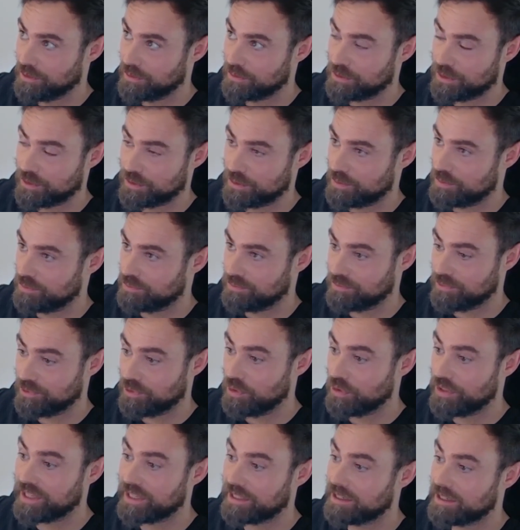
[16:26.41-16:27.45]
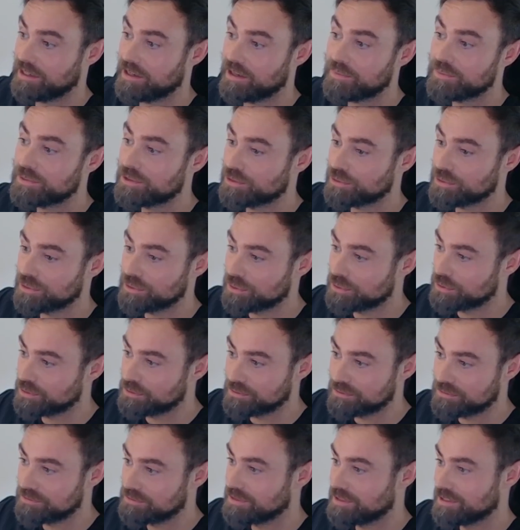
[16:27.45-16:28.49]
So hooking it up
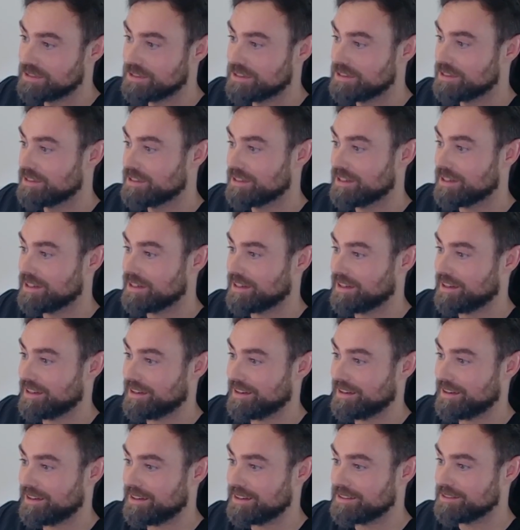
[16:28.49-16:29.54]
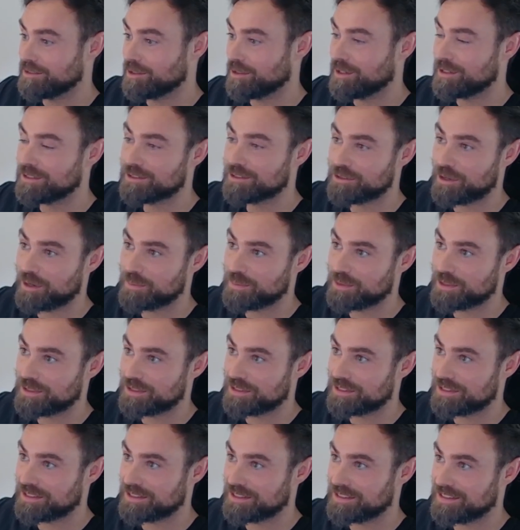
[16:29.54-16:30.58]
to Donald
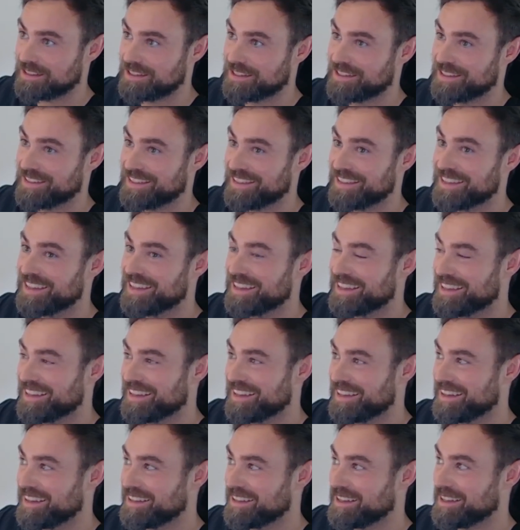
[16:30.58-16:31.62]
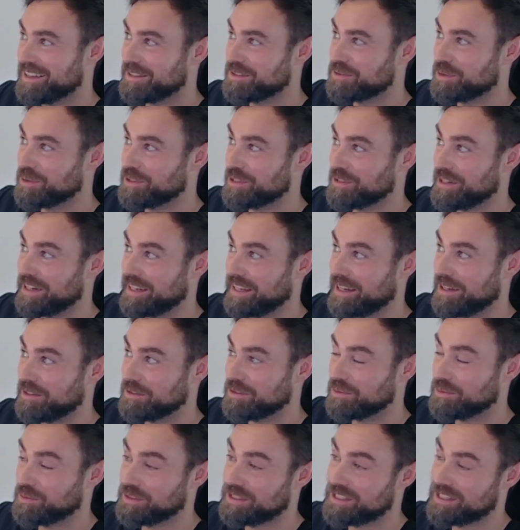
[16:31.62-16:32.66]
Trump's Twitter
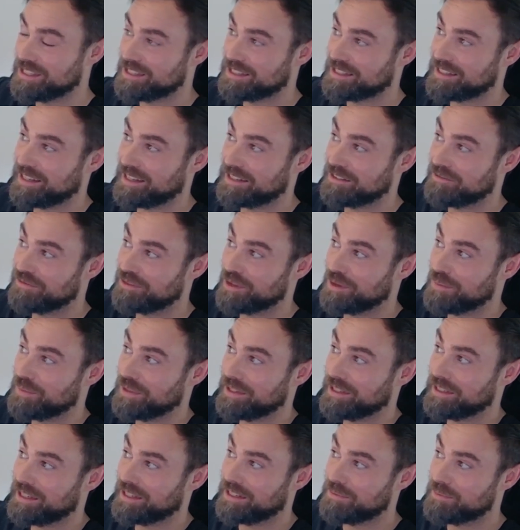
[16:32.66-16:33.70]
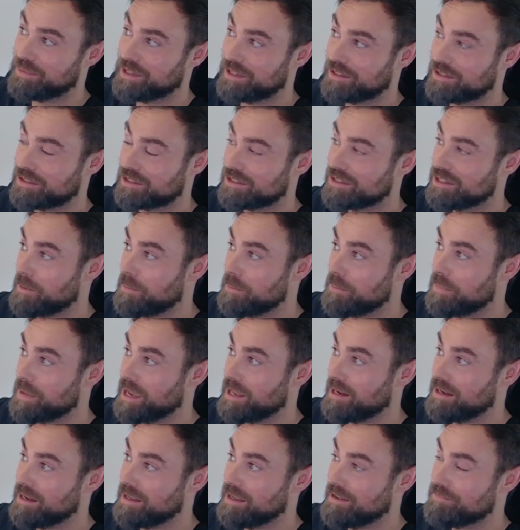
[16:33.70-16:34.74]
account, which is kind of complicated because
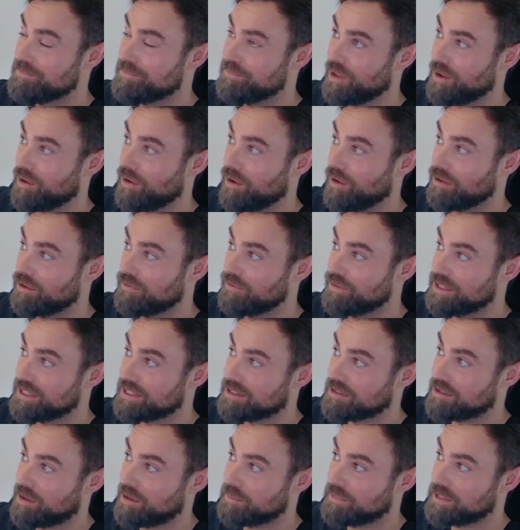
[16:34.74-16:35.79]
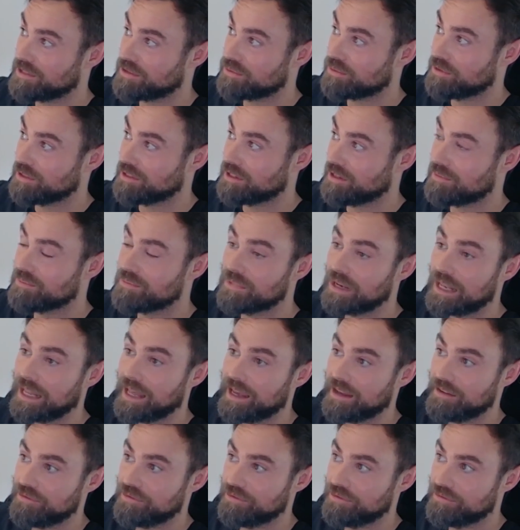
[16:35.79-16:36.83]
mainly all of these comments will come
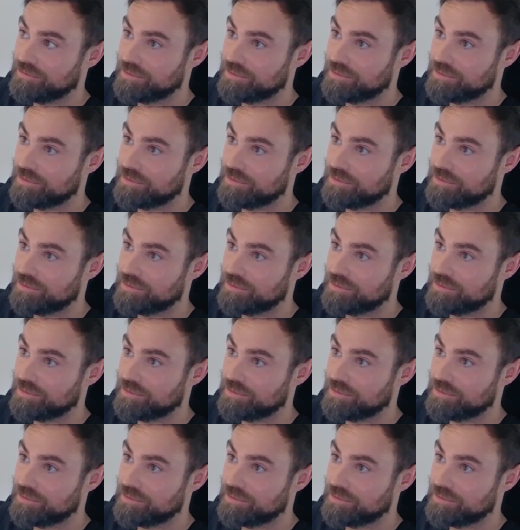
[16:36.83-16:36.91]
live.